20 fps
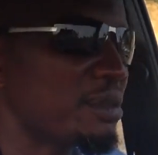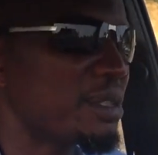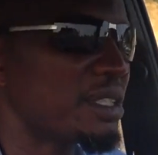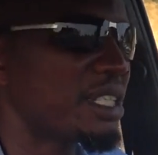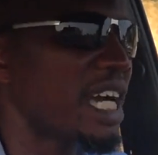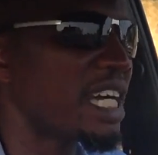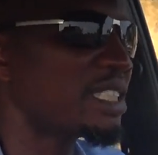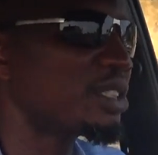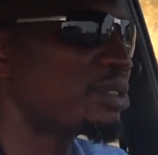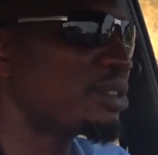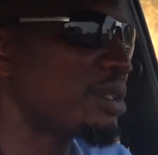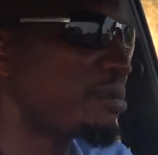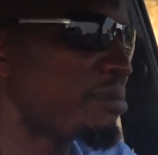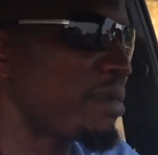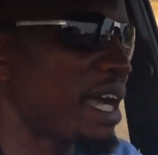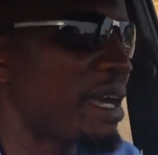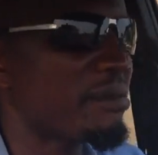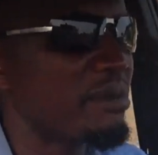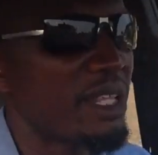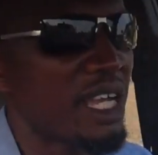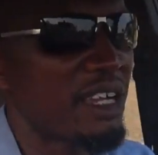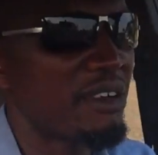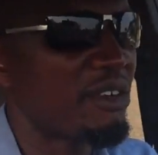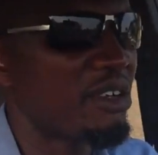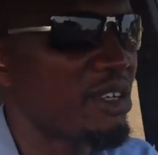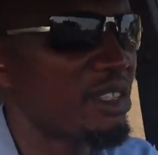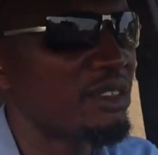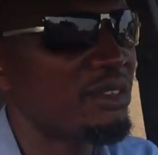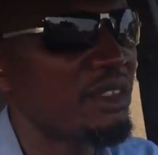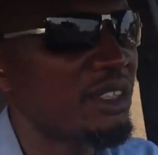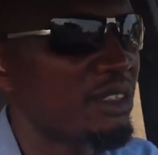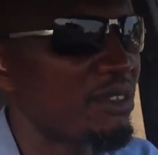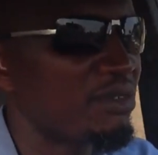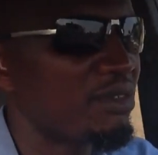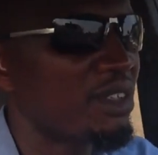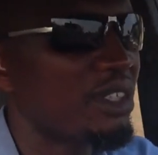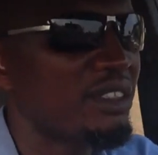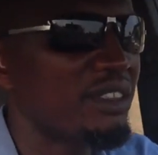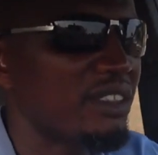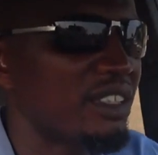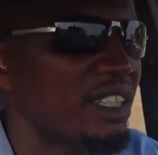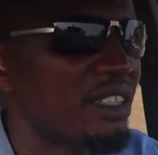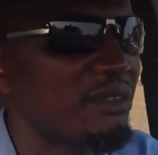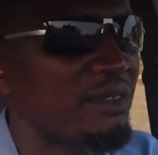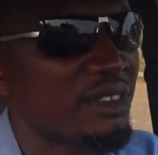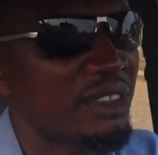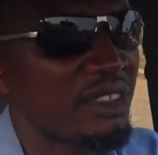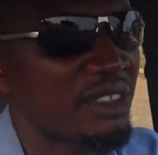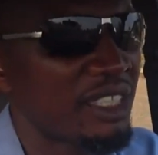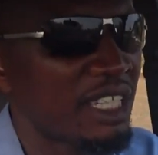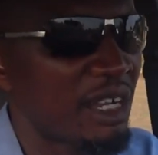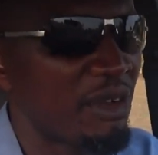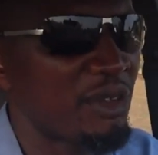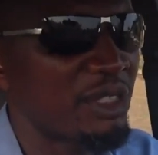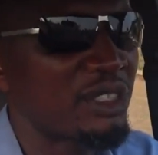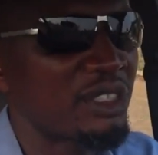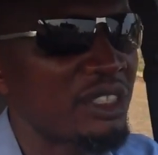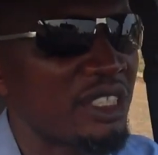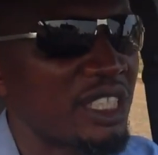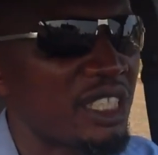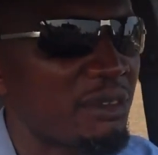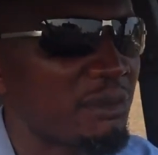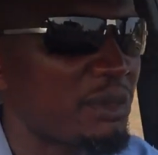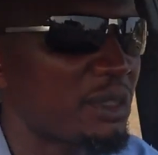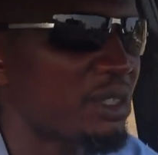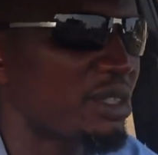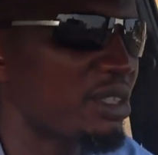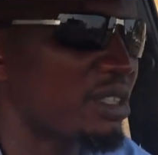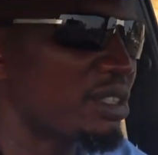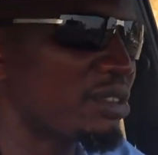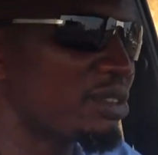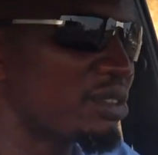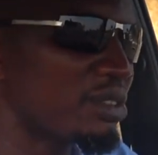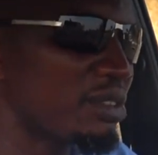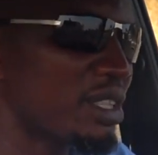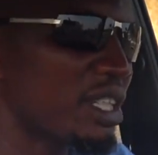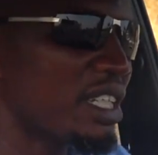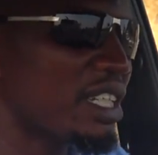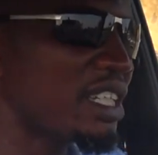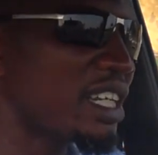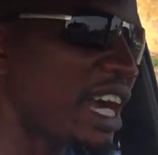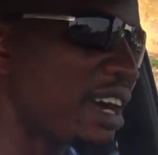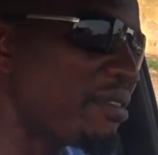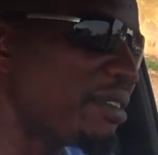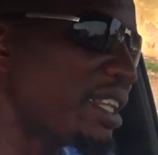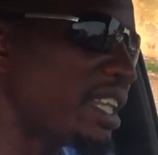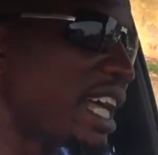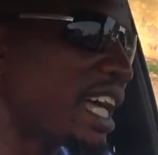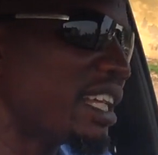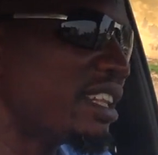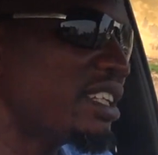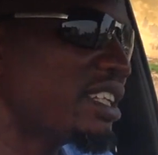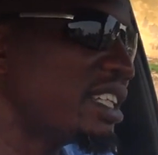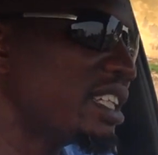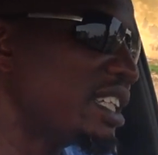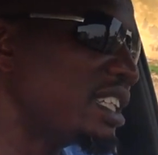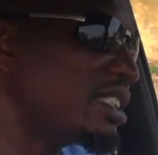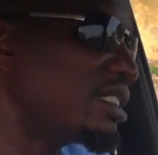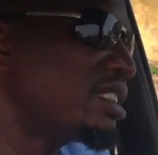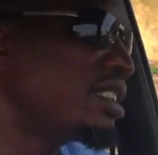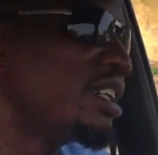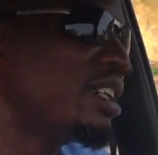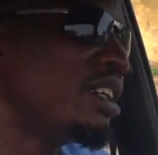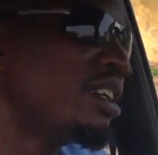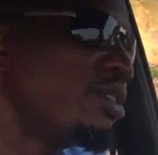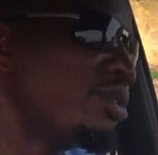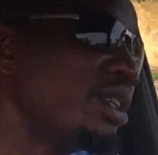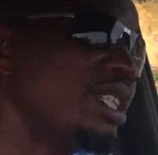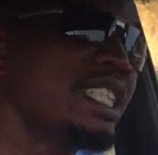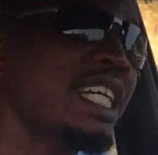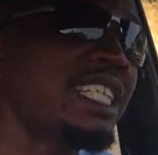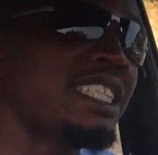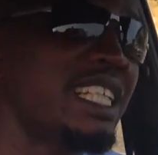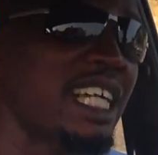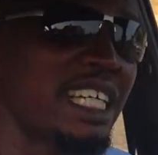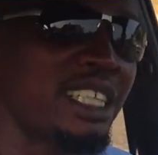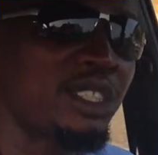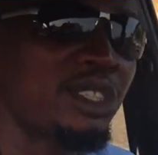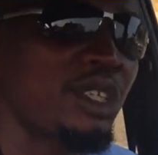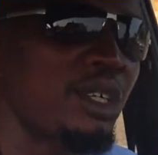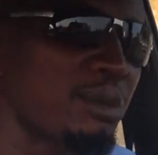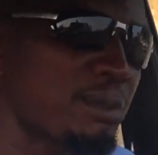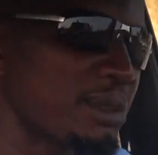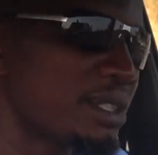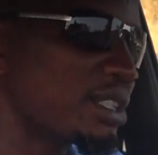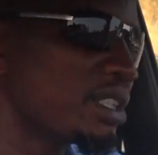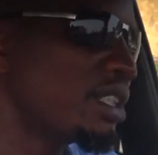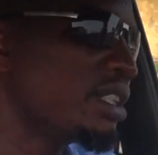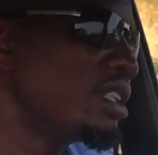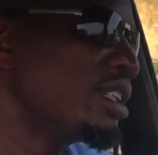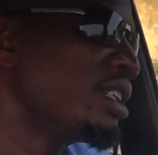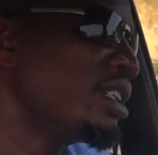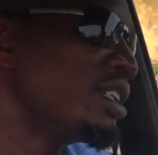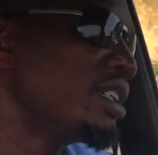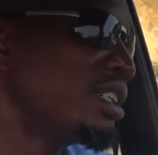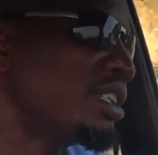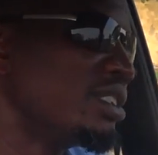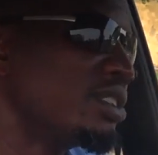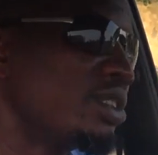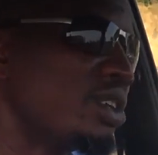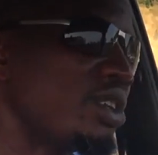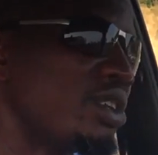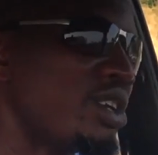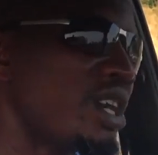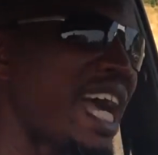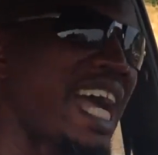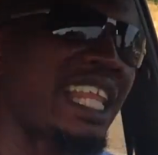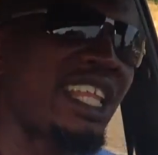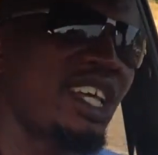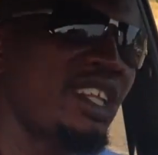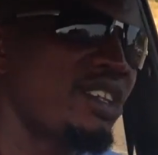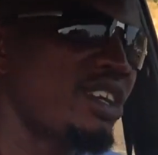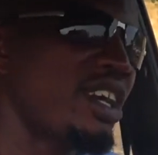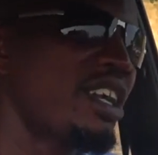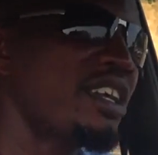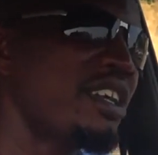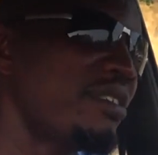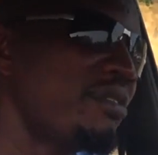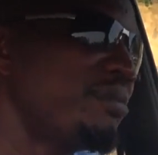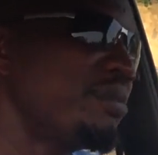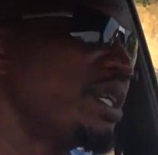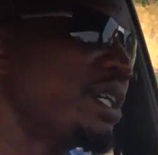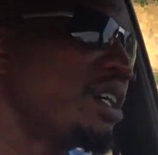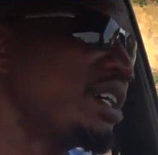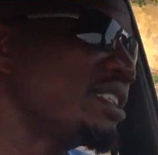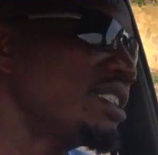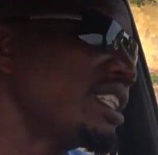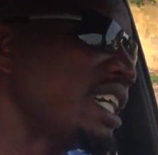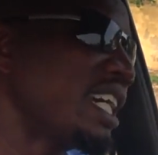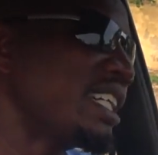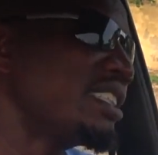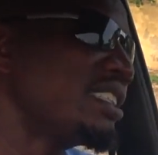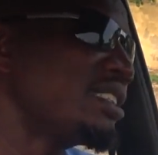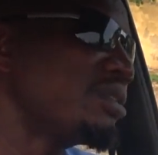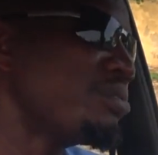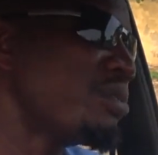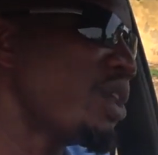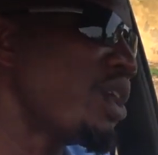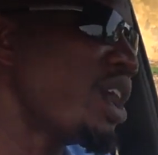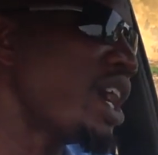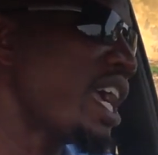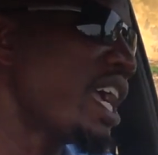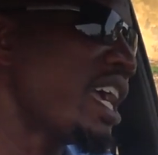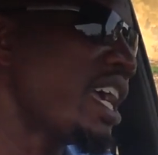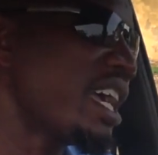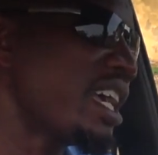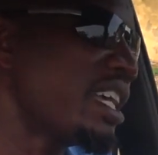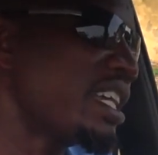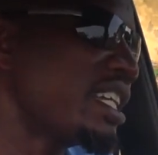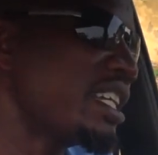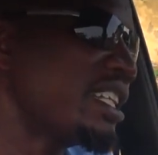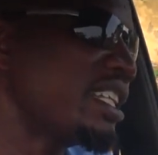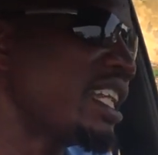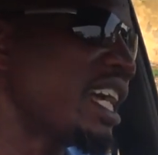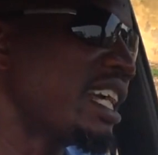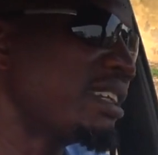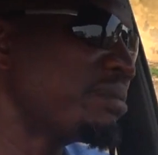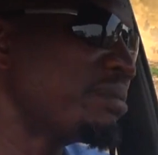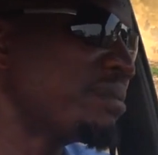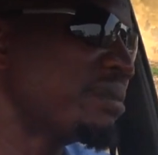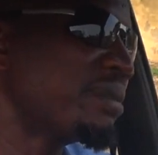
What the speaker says: That's the pipe that comes from the front left that was leaked, having that leaking, which has now stopped. So I don't know if because there is more air in that